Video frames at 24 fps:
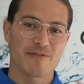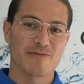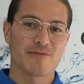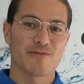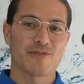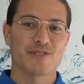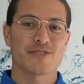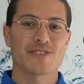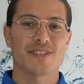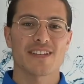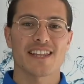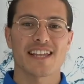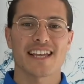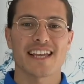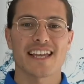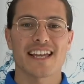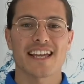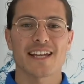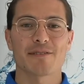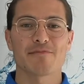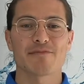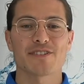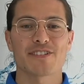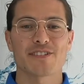of water that
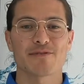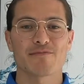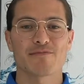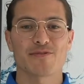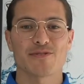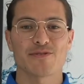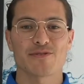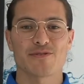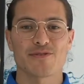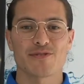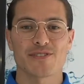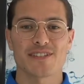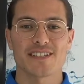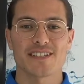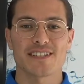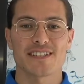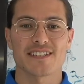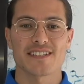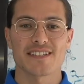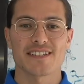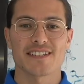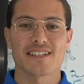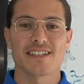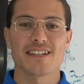Kangen machine
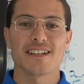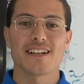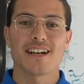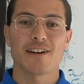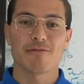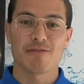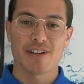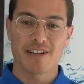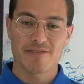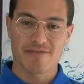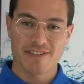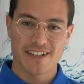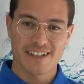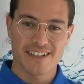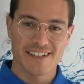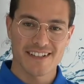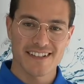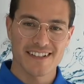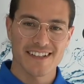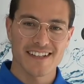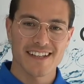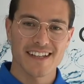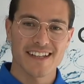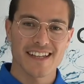produces. However,
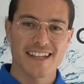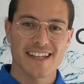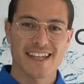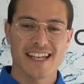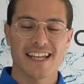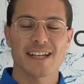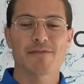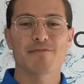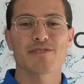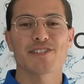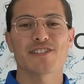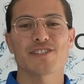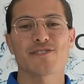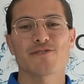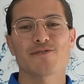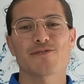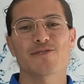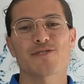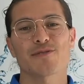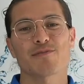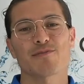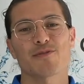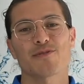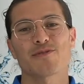Kangen machine
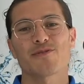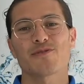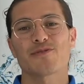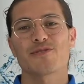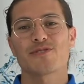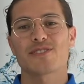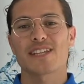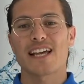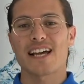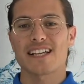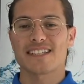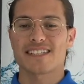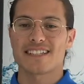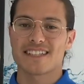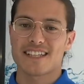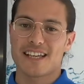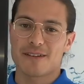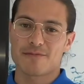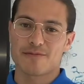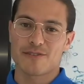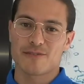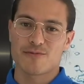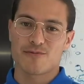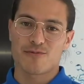also produces other
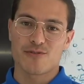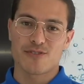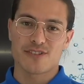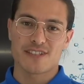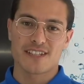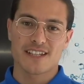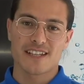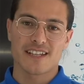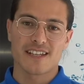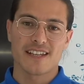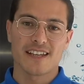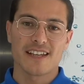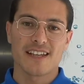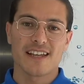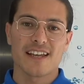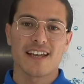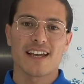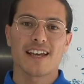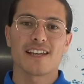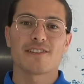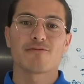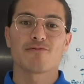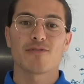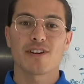types of water,
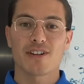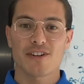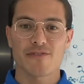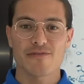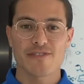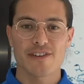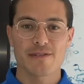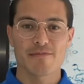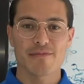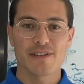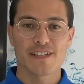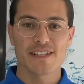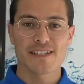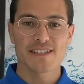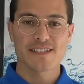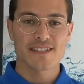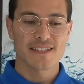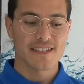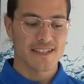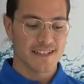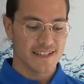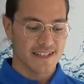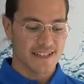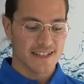and one of them
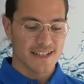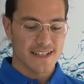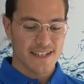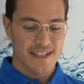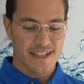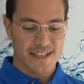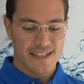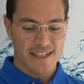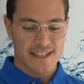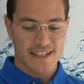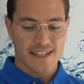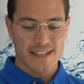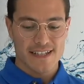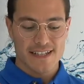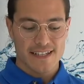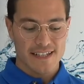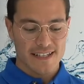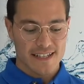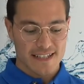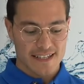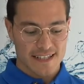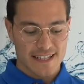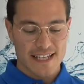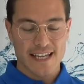is
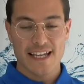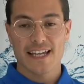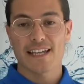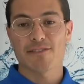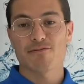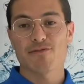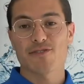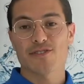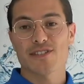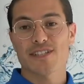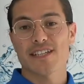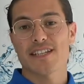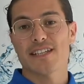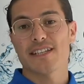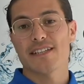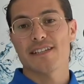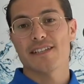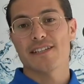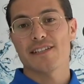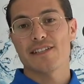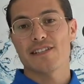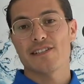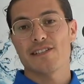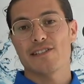Kangen water
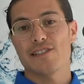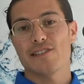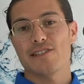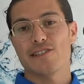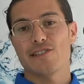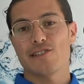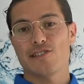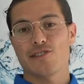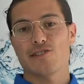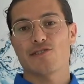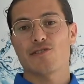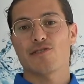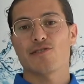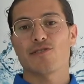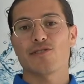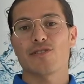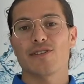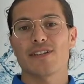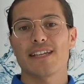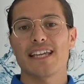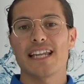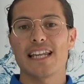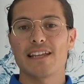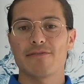
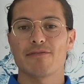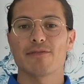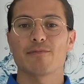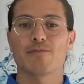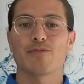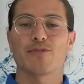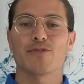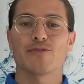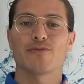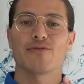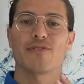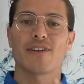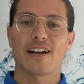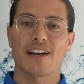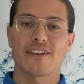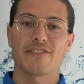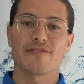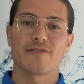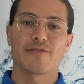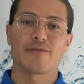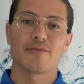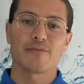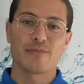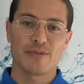strong
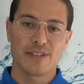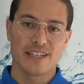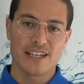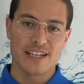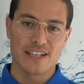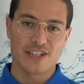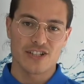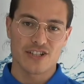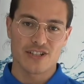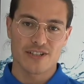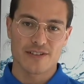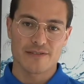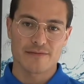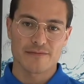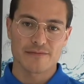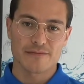11.5 pH.